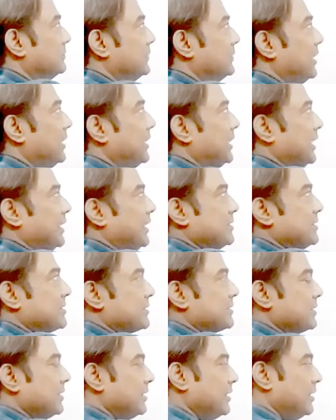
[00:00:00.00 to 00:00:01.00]

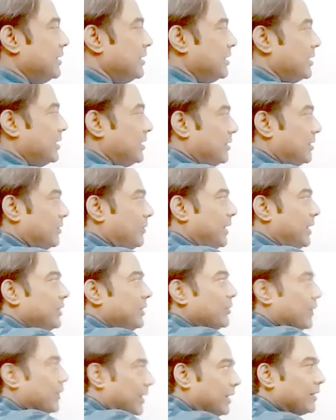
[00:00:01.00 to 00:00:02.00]
details, where
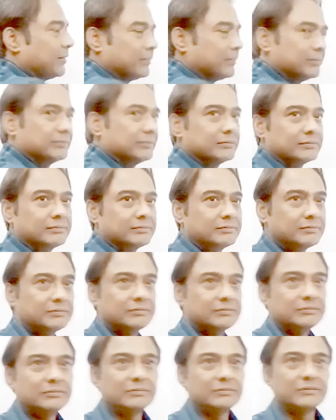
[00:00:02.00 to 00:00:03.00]
you are.
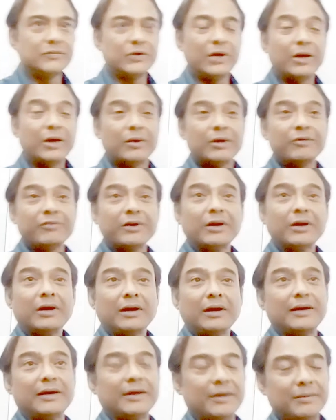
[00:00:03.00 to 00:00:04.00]
You are going for a
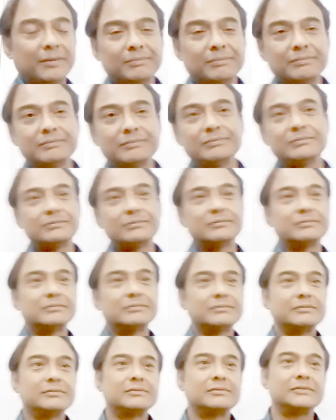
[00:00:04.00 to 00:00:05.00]
holiday.
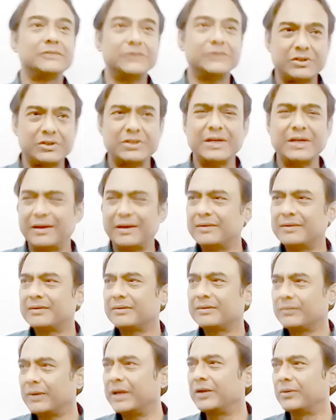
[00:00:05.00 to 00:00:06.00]
Stay
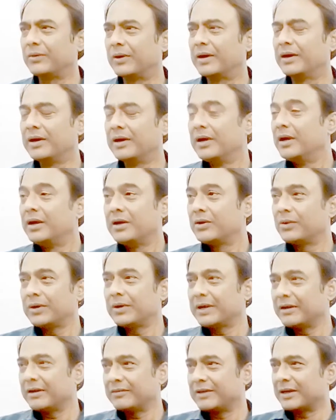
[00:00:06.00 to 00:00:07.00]
where you are.
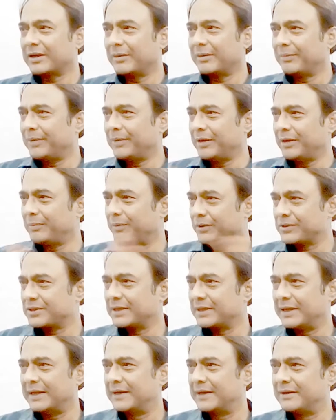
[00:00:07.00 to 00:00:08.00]
Don't give the complete
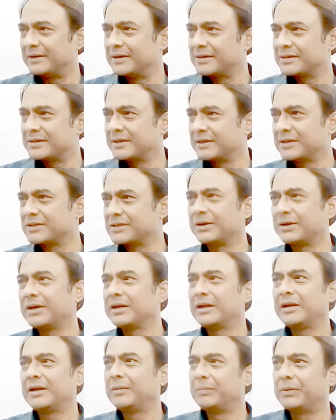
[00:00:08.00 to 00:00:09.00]
postal address. It is
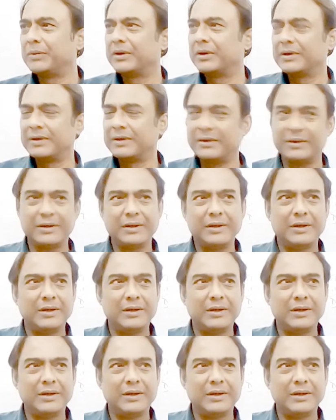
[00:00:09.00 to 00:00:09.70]
not important.